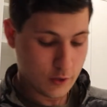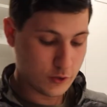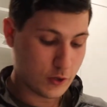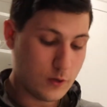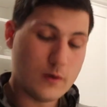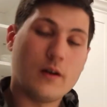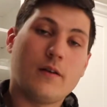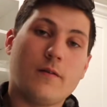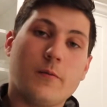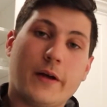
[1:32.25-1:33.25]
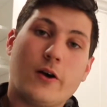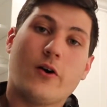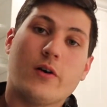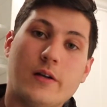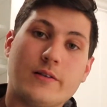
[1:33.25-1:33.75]
So my
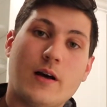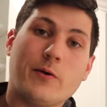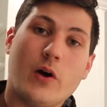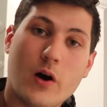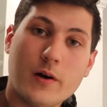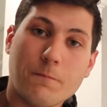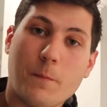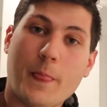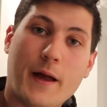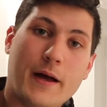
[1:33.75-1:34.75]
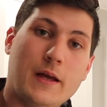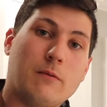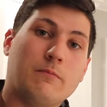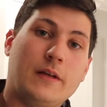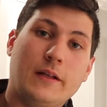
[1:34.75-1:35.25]
car is now gone. I
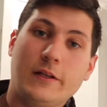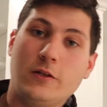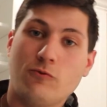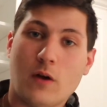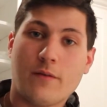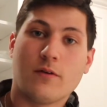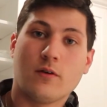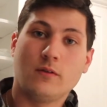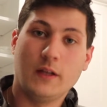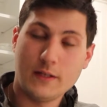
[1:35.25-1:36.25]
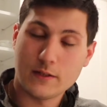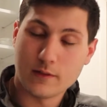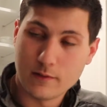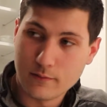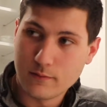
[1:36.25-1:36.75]
am daily
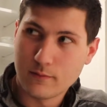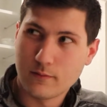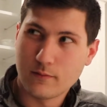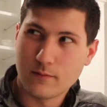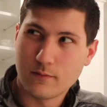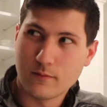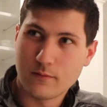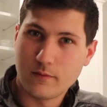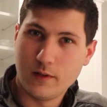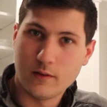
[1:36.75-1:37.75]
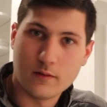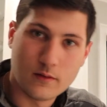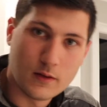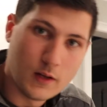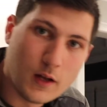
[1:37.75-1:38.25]
driverless. Yeah.
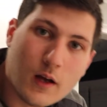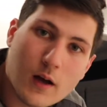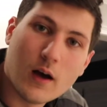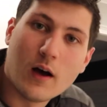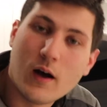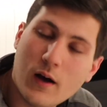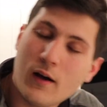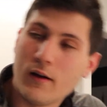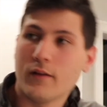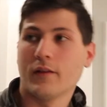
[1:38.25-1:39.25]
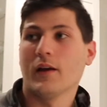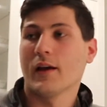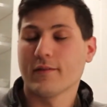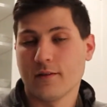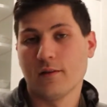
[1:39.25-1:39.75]
The
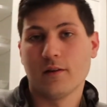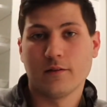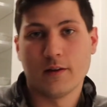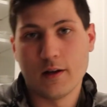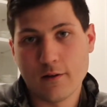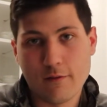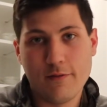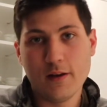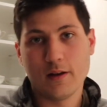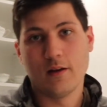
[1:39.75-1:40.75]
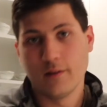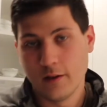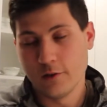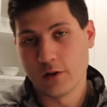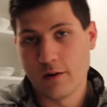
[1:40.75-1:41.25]
Aston does not fit a
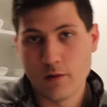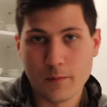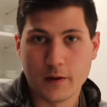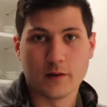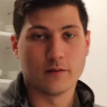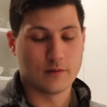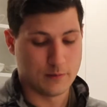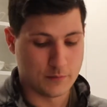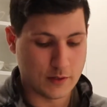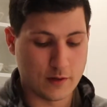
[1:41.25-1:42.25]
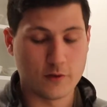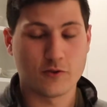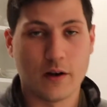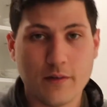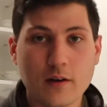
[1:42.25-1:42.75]
daily driver because I'm scared to
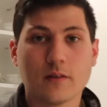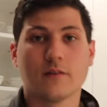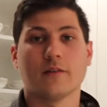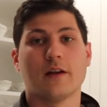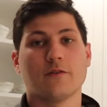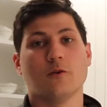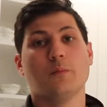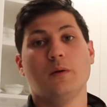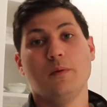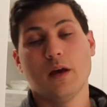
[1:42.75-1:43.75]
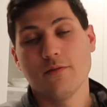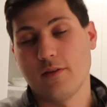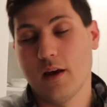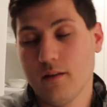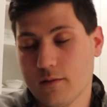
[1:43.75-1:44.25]
drive it because it has no PPF
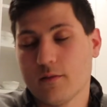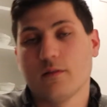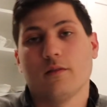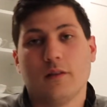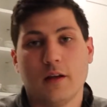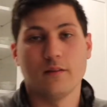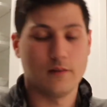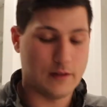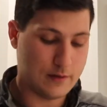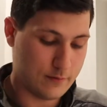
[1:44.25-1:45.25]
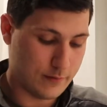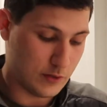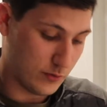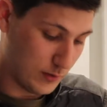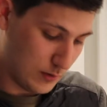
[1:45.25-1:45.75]
yet. Get into that
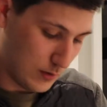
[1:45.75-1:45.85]
eventually.